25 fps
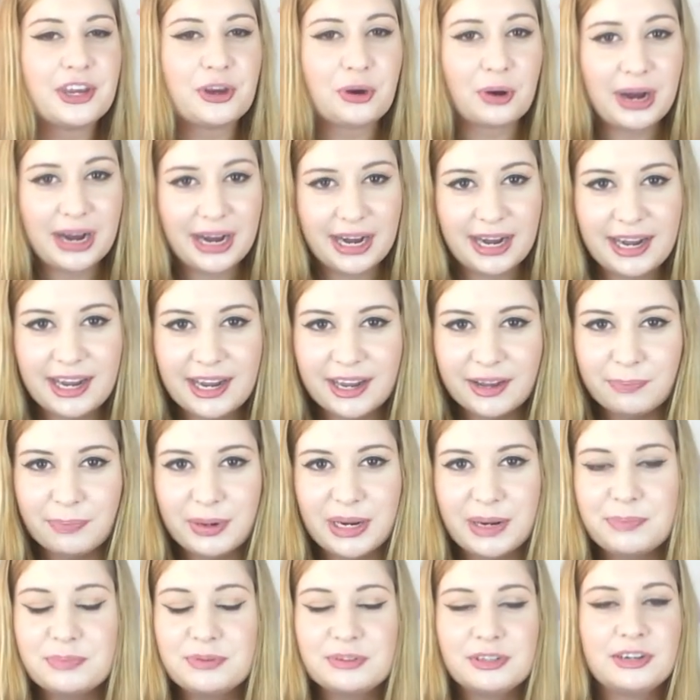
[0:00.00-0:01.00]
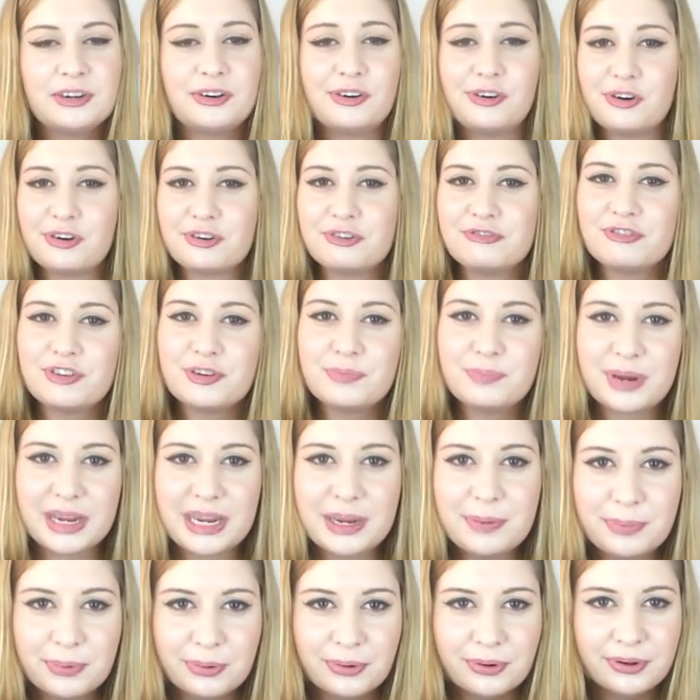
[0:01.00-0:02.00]
heart. People are ordinary
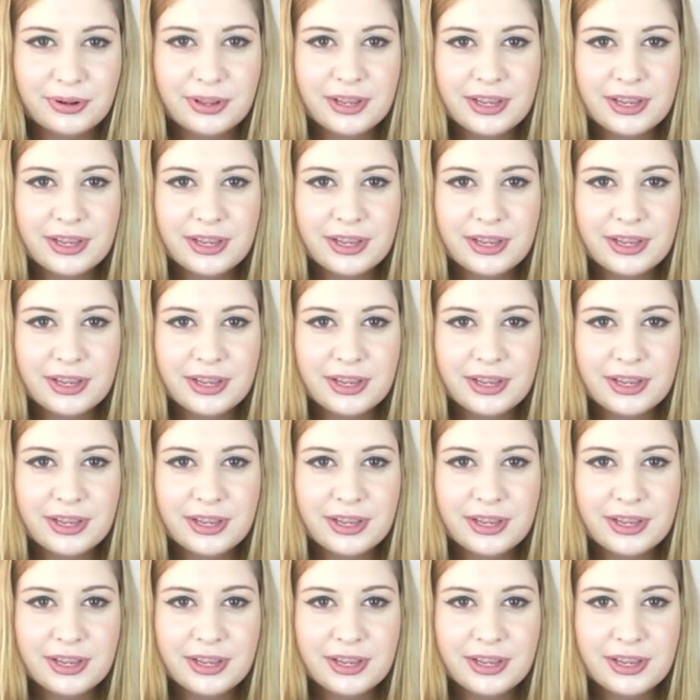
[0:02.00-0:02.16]
people